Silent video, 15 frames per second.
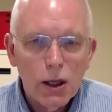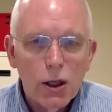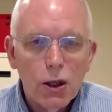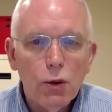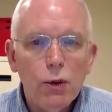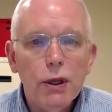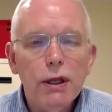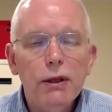
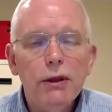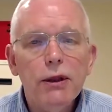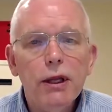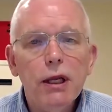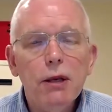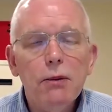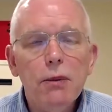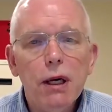We can
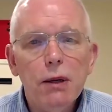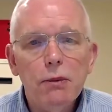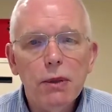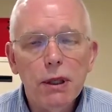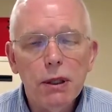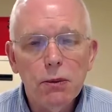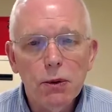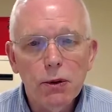think about
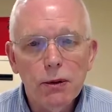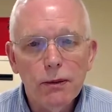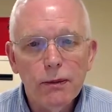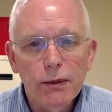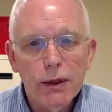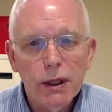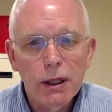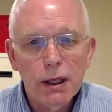people
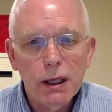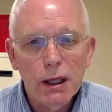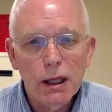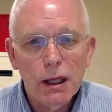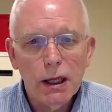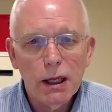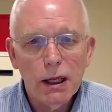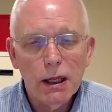
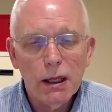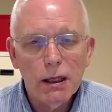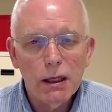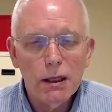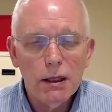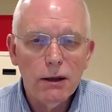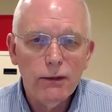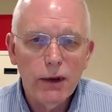in
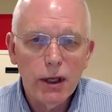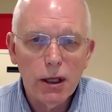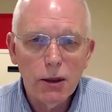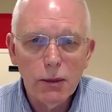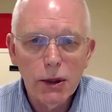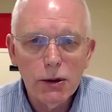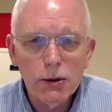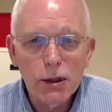
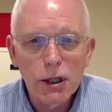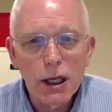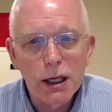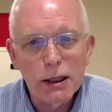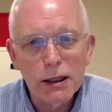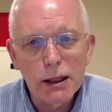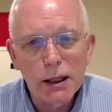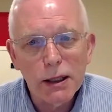developmental
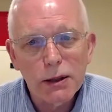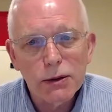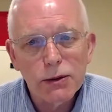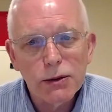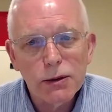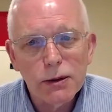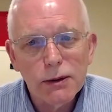context.